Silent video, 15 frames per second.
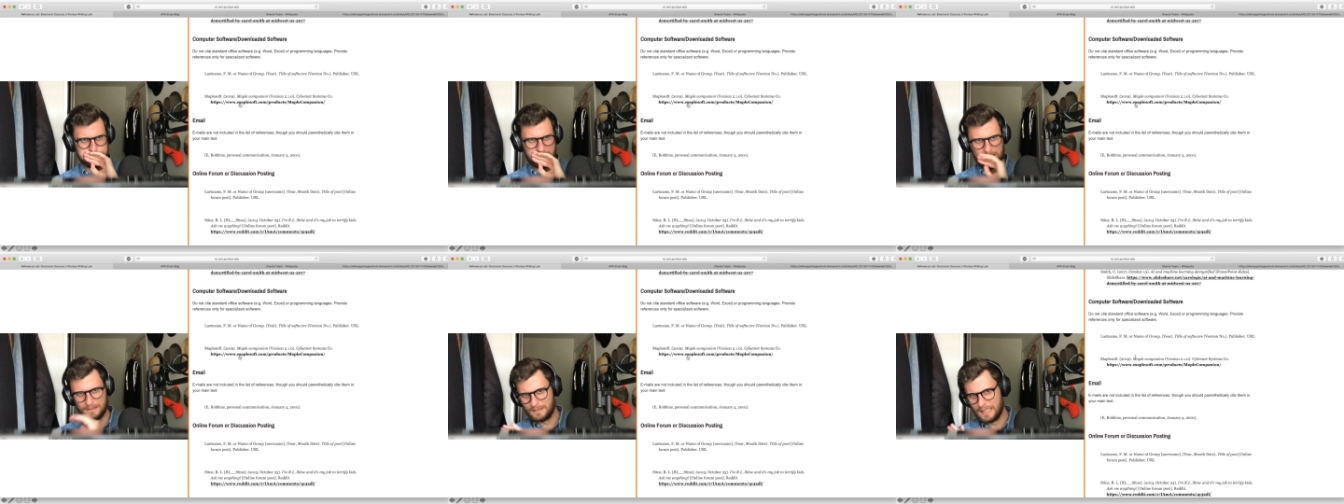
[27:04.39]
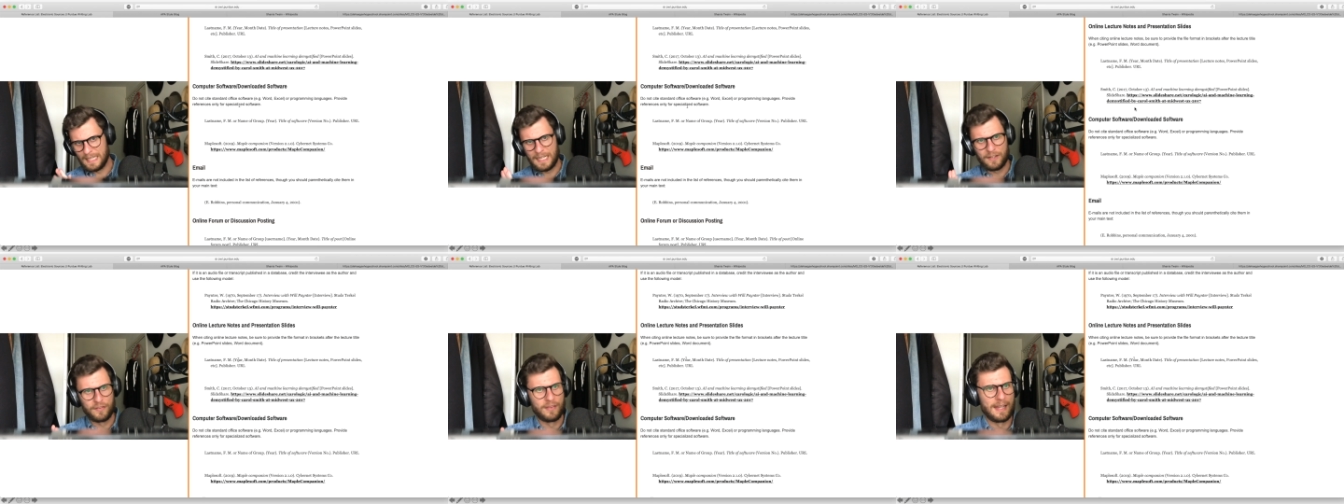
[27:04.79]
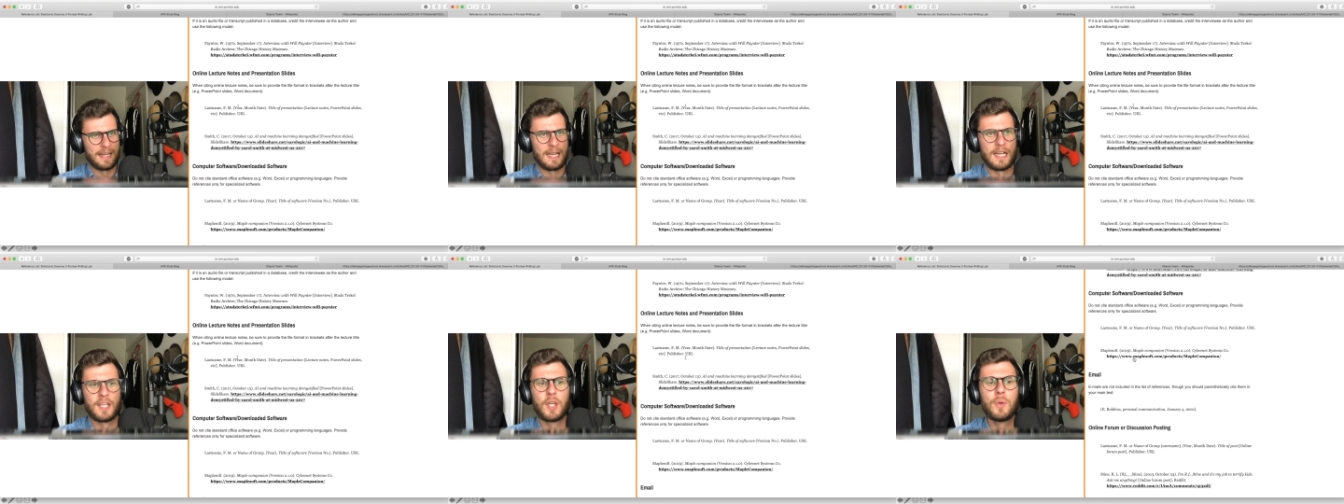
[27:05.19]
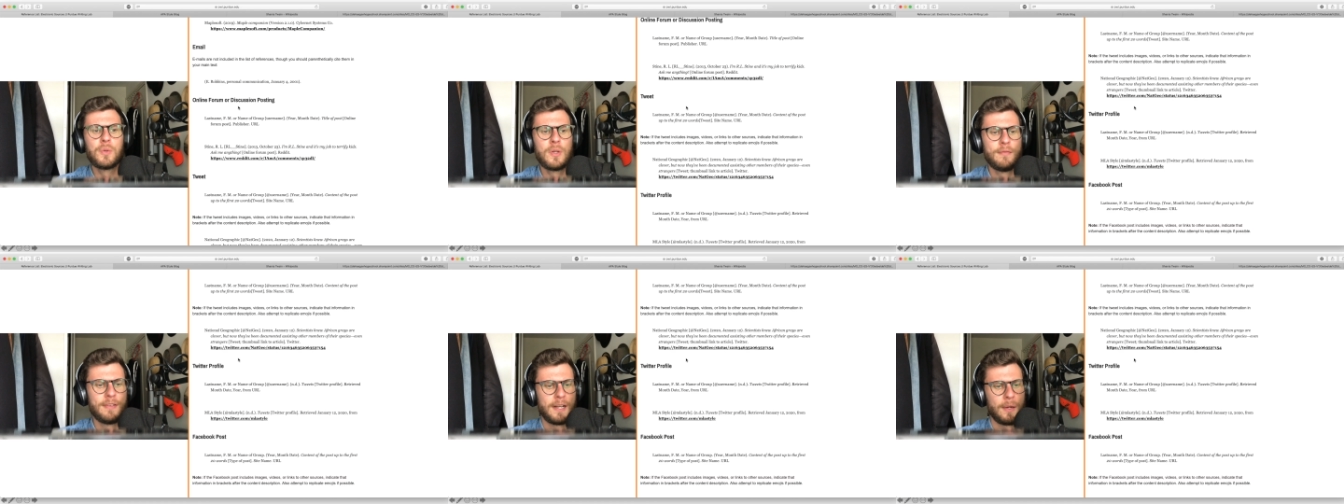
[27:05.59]
Yeah, like a
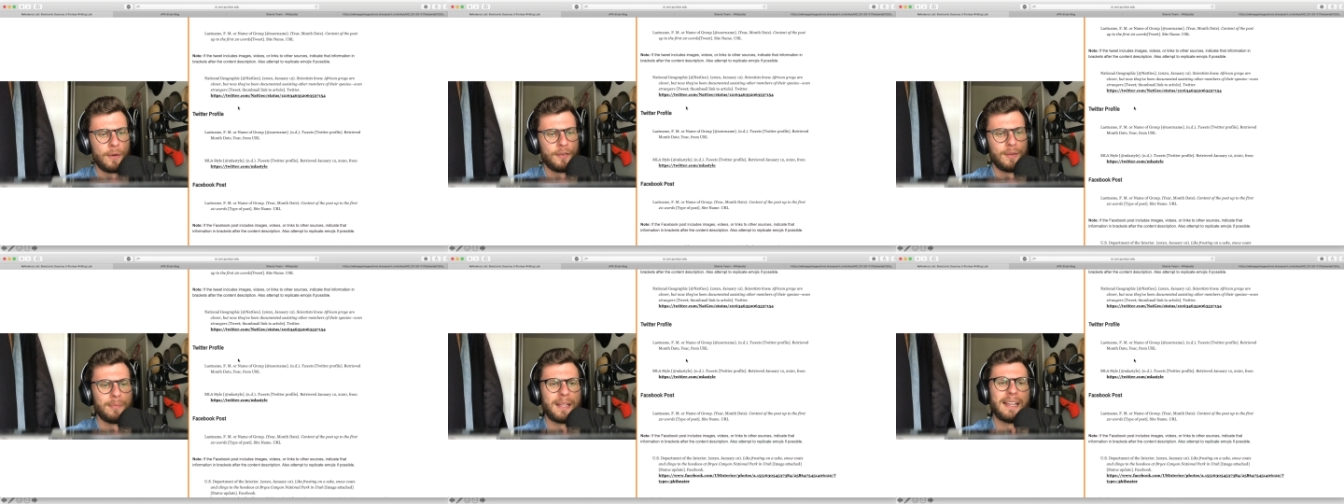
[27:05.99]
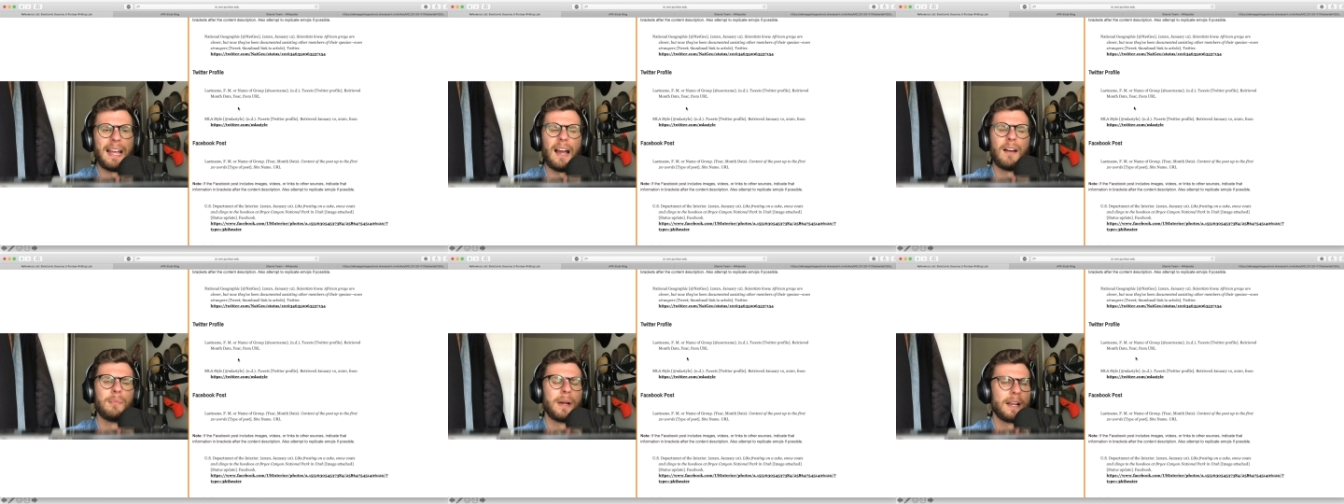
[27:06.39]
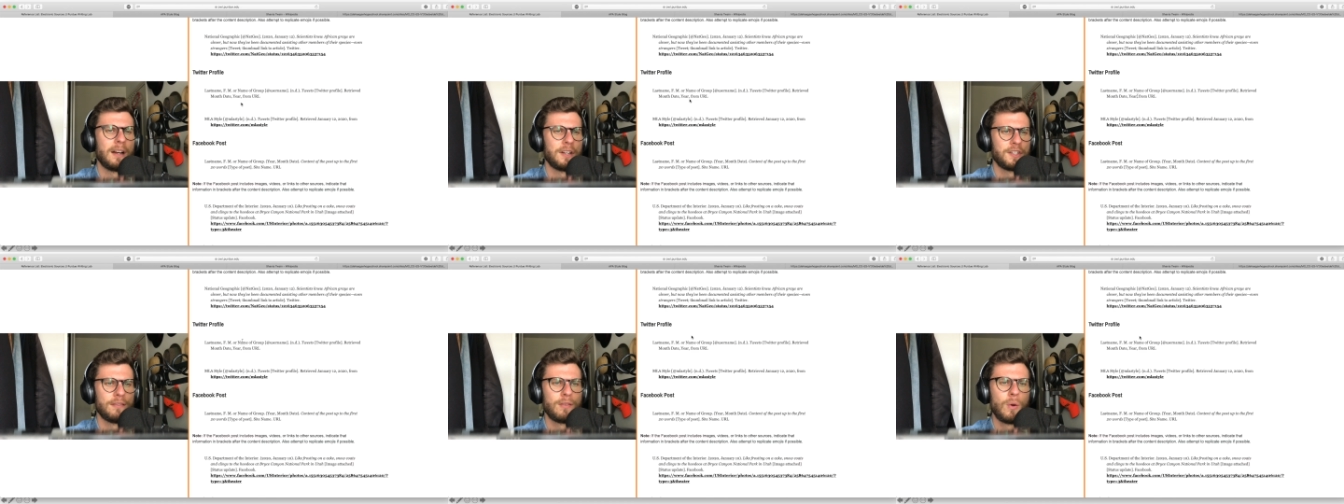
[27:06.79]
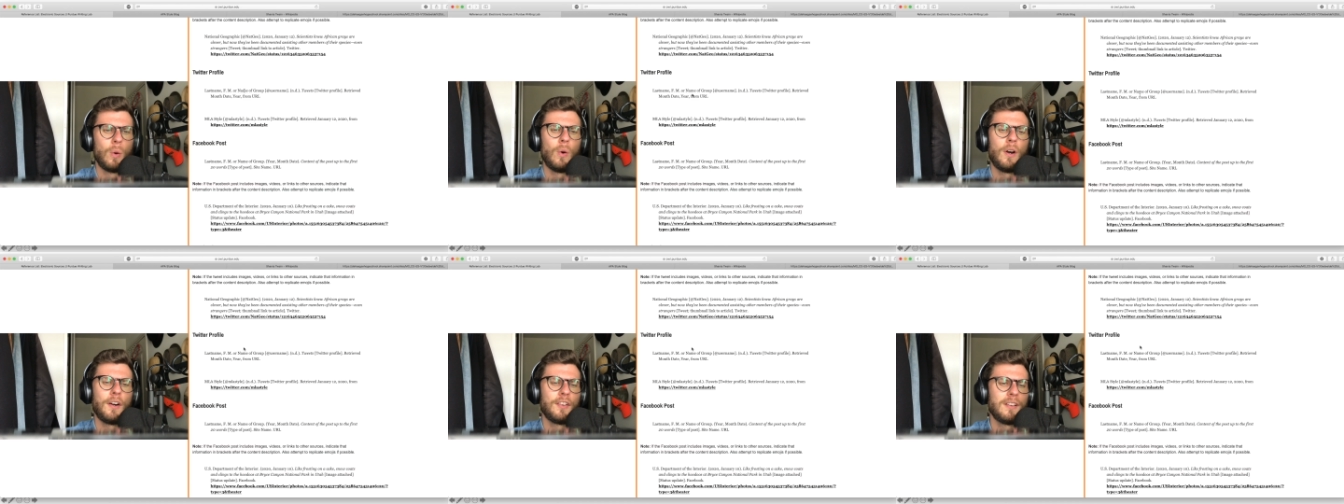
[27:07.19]
YouTube video or something. Yeah. Oh my gosh. Of
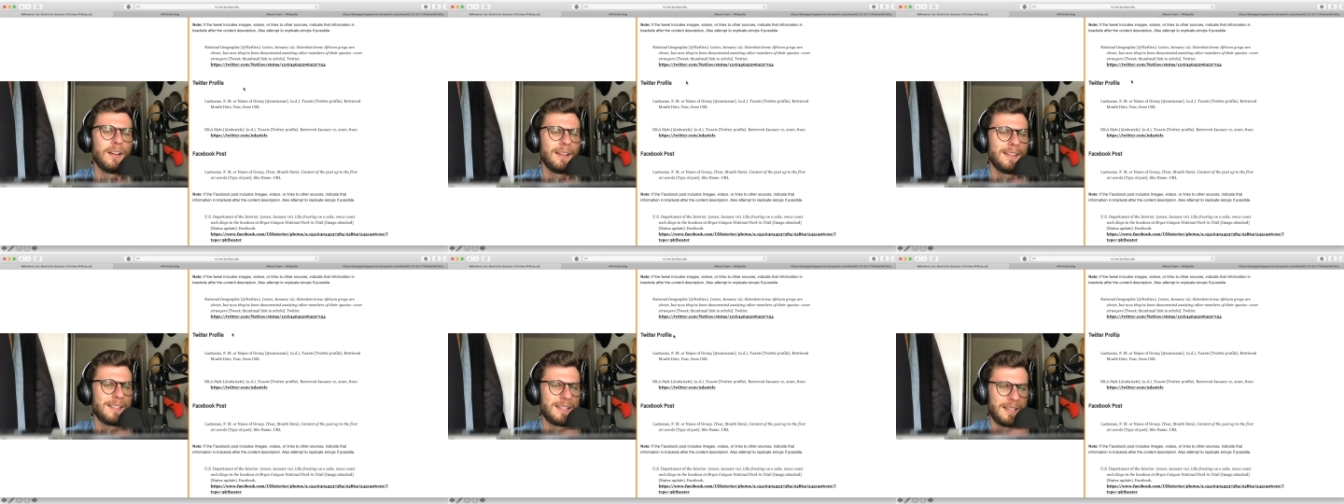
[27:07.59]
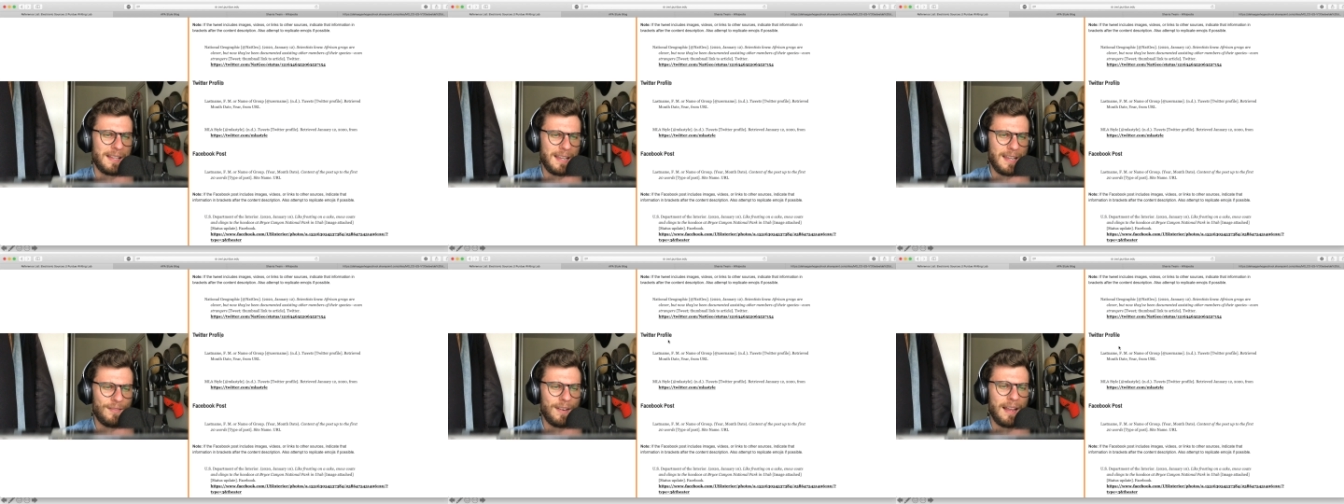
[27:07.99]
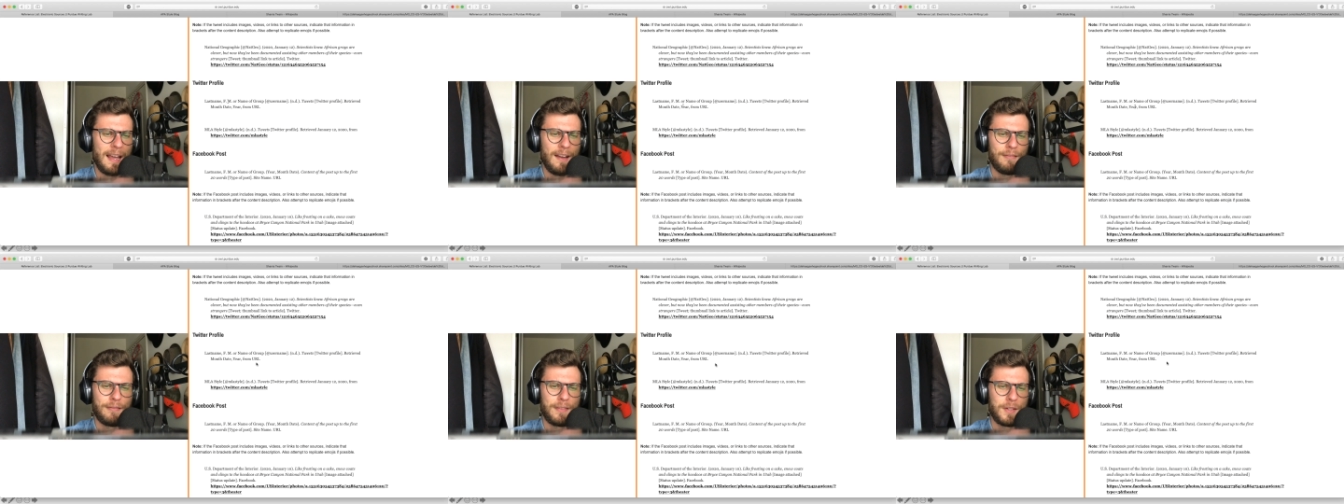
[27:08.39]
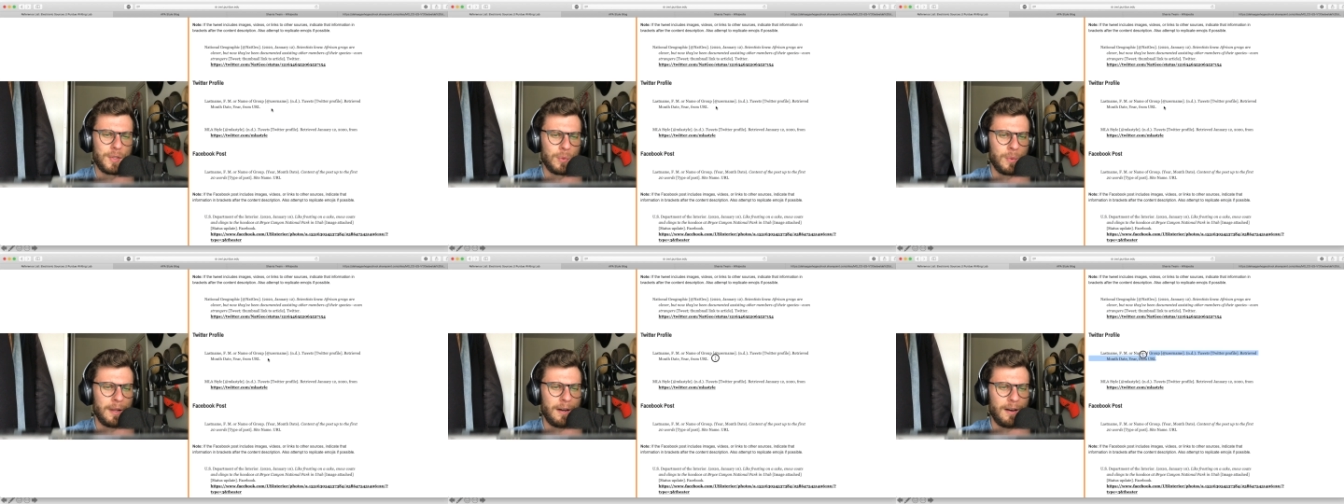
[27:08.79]
course. Look at this. They even have for
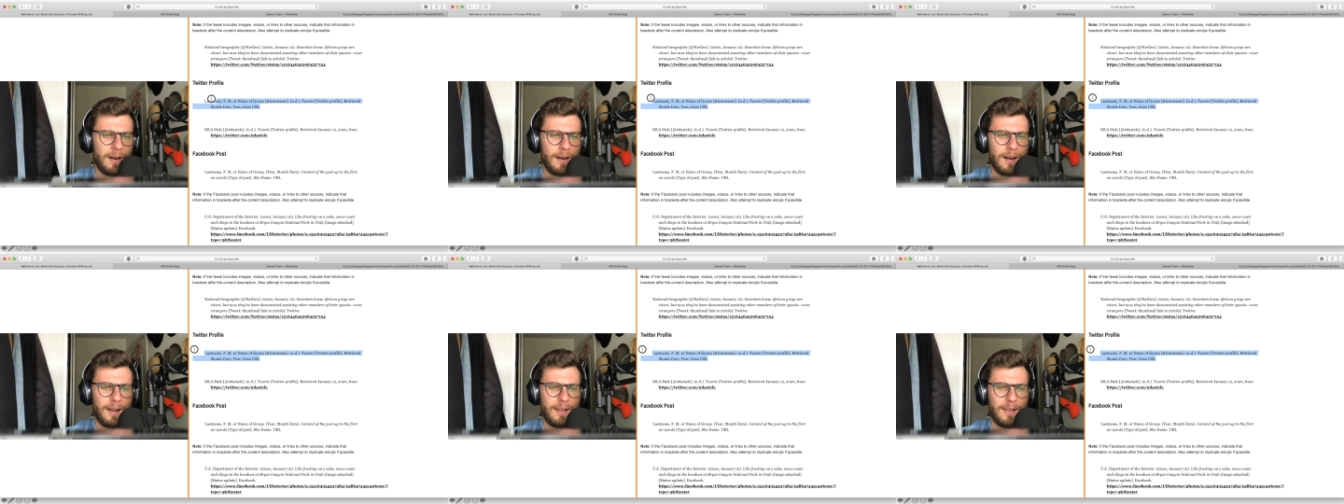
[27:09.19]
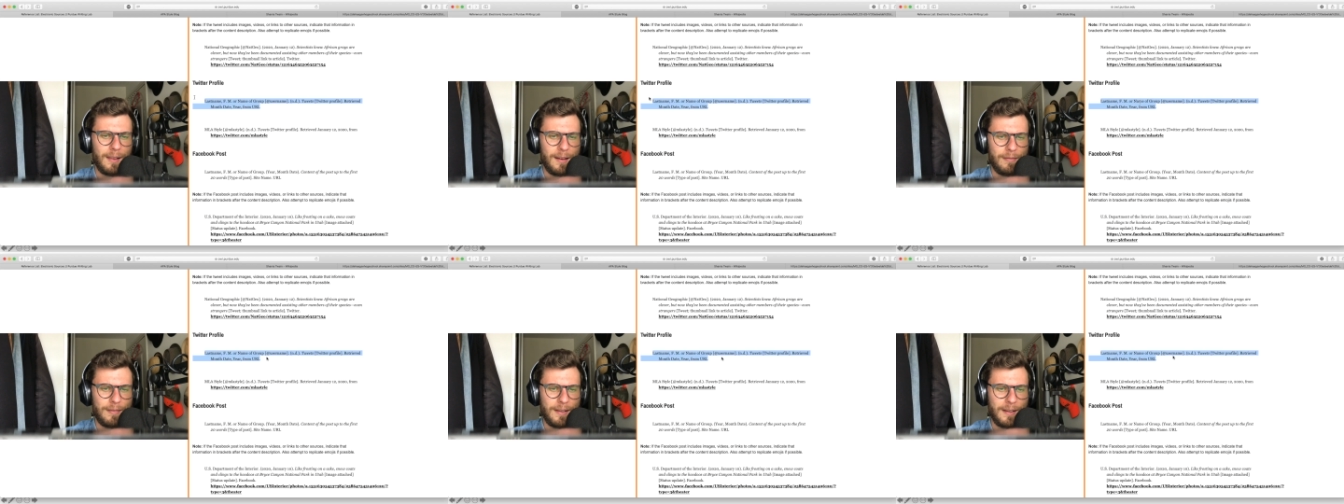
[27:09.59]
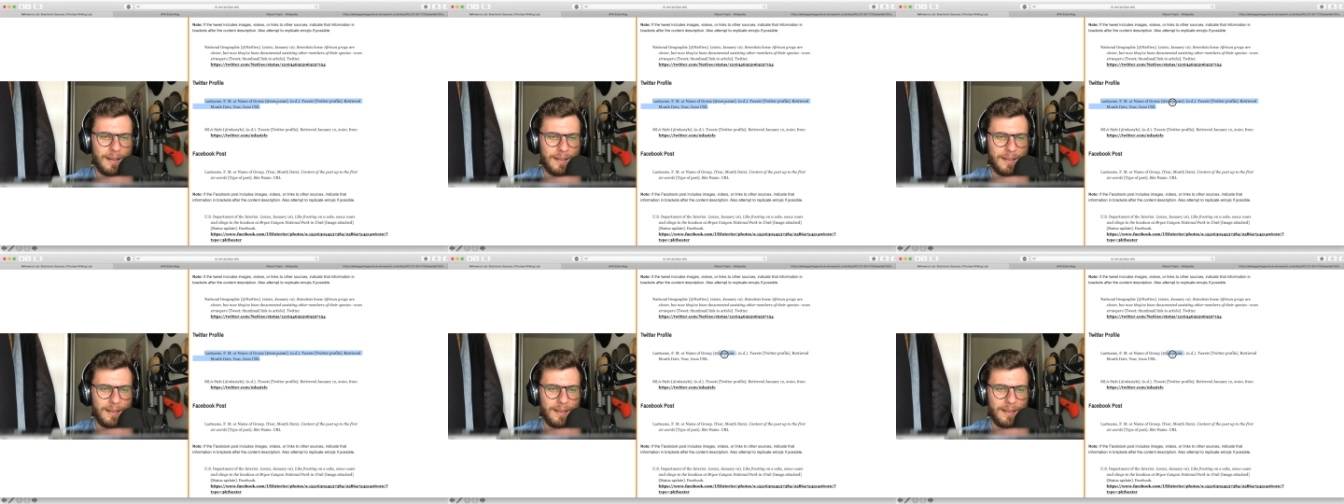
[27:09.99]
Twitter. I love it.